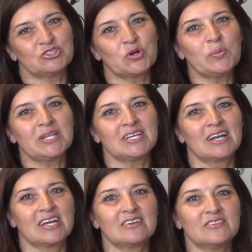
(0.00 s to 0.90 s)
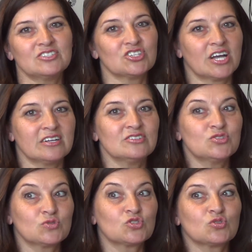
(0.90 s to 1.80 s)
in Romani language
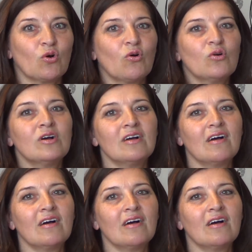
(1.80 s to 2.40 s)
and to show